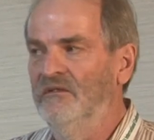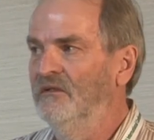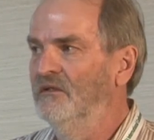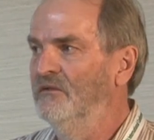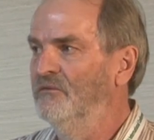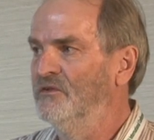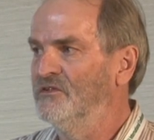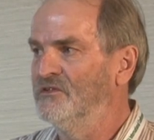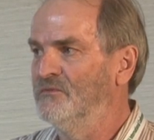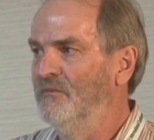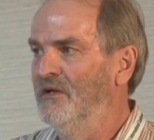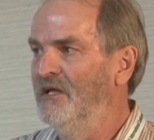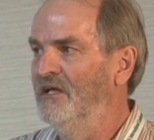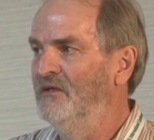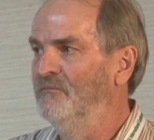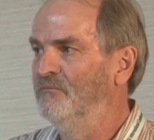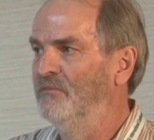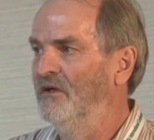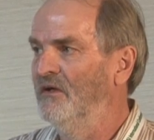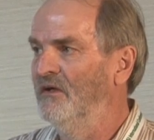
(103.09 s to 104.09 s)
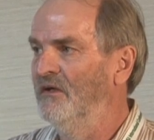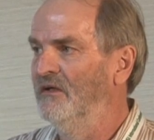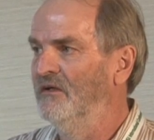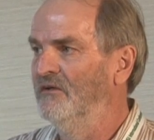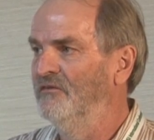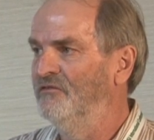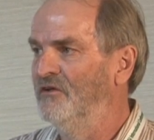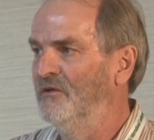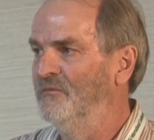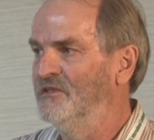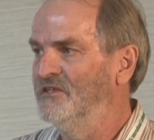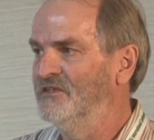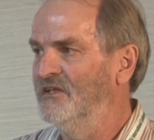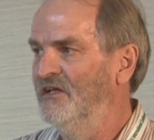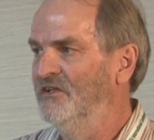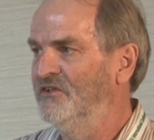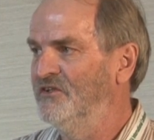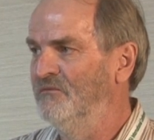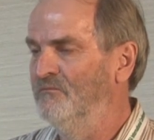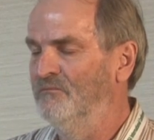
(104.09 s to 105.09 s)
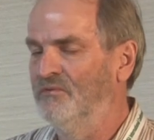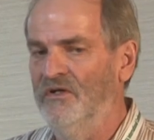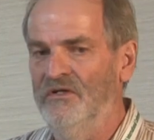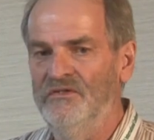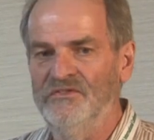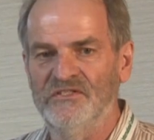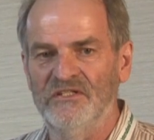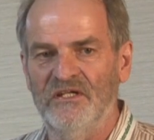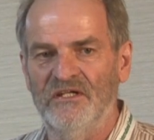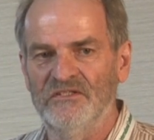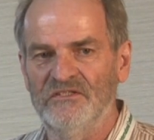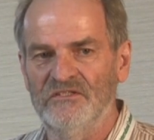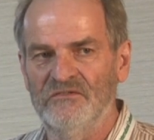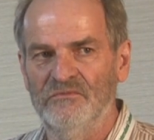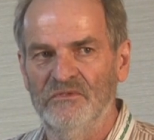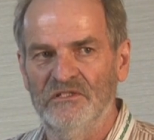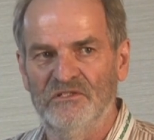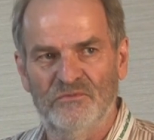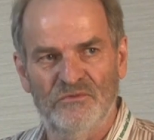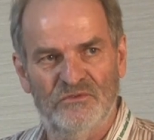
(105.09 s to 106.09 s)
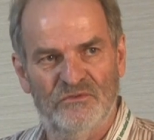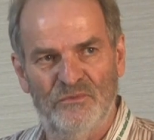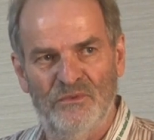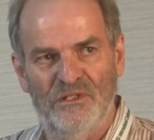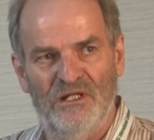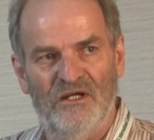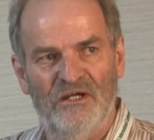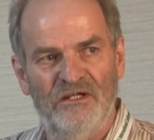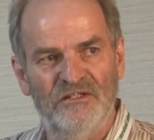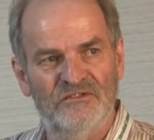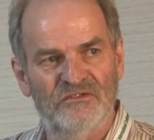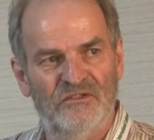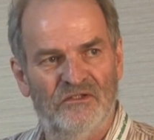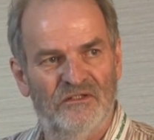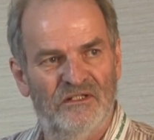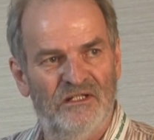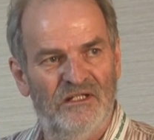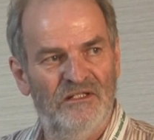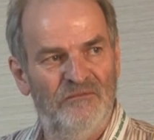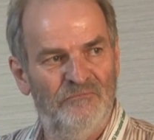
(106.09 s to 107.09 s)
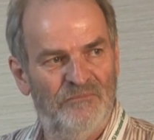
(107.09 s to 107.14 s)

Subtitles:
it was made by a fermentation process which was reliant on a